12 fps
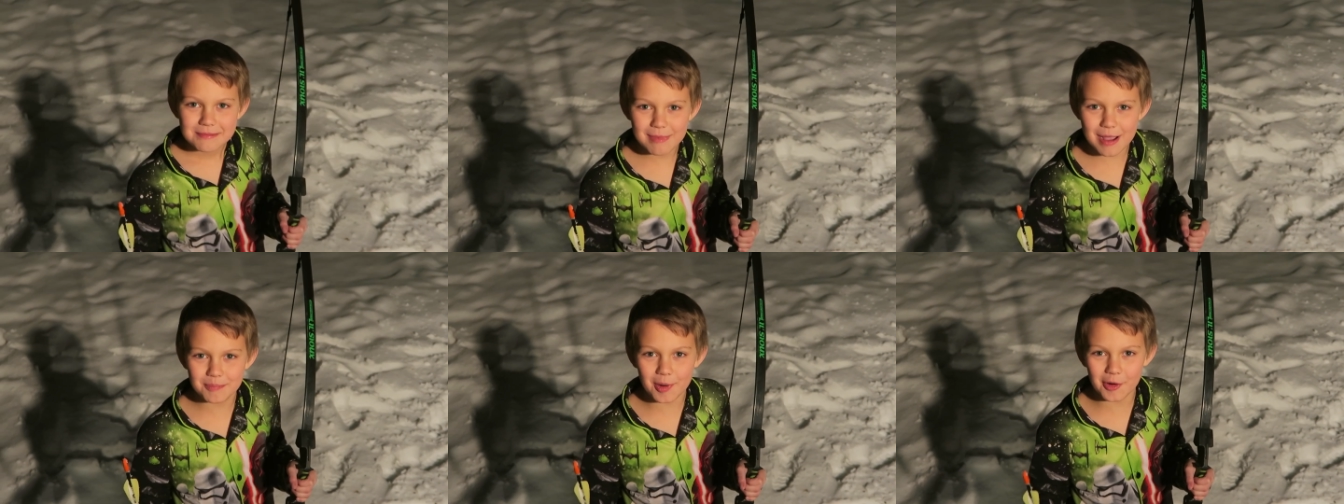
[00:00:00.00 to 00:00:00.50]

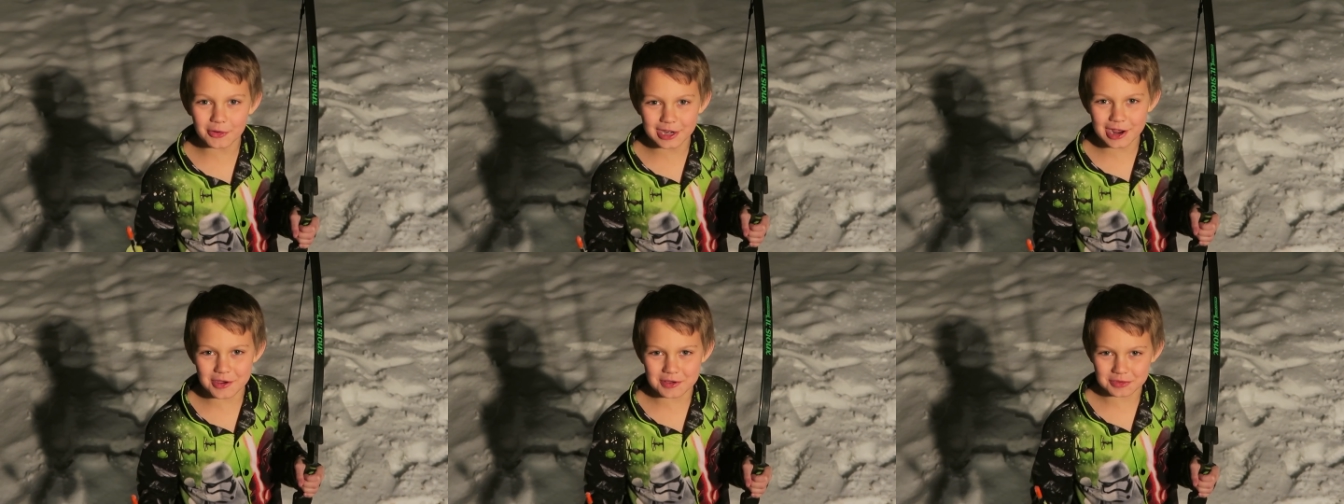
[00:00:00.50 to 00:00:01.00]
My bow and
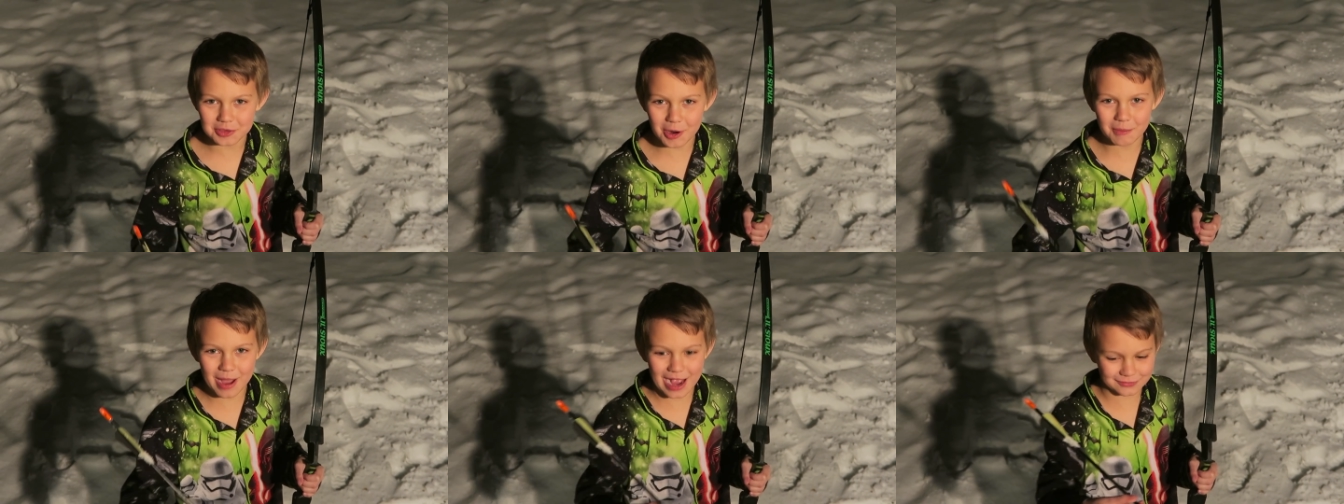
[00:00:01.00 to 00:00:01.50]
arrow is
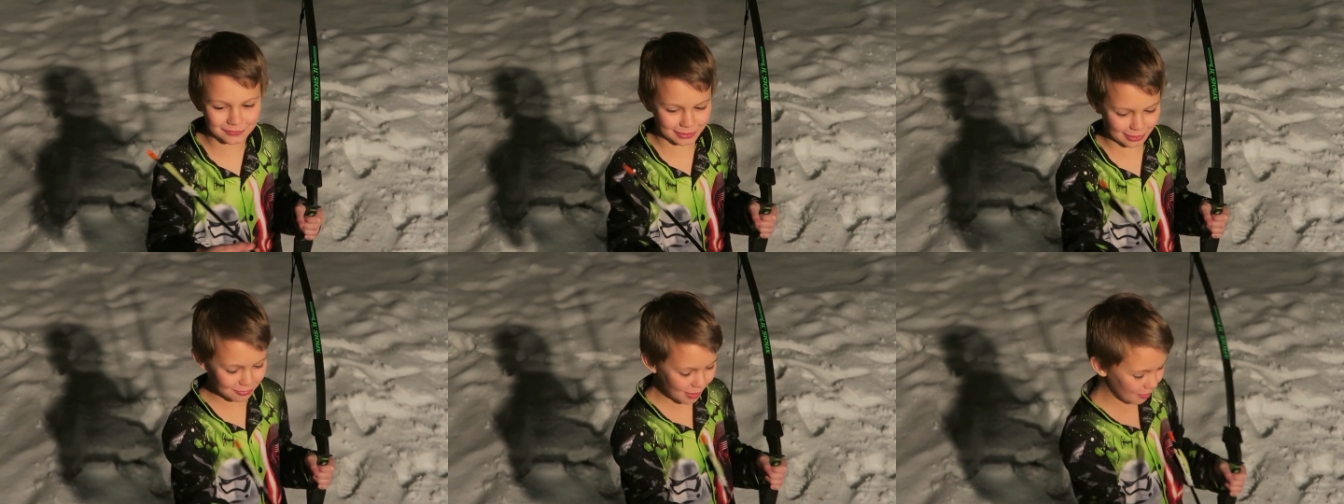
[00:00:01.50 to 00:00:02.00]
no match for
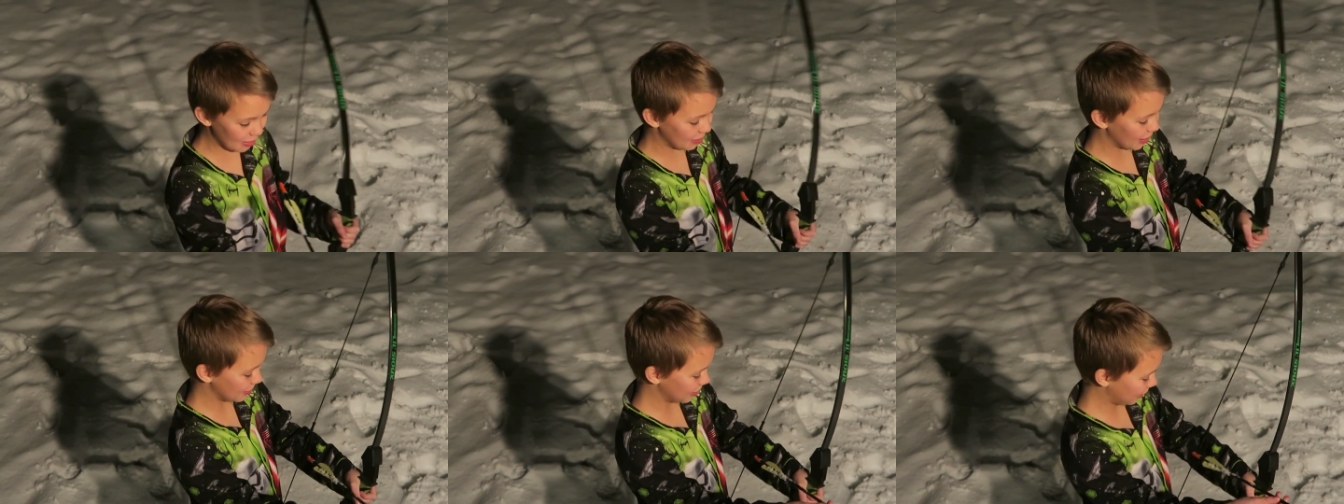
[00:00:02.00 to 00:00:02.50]
this wubble
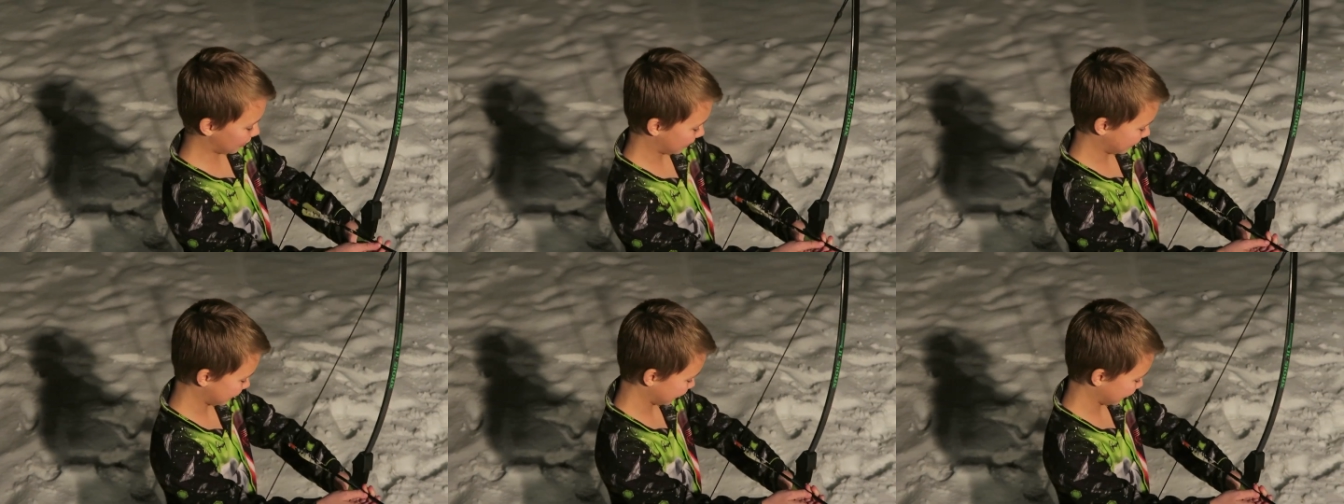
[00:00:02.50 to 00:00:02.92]
bubble.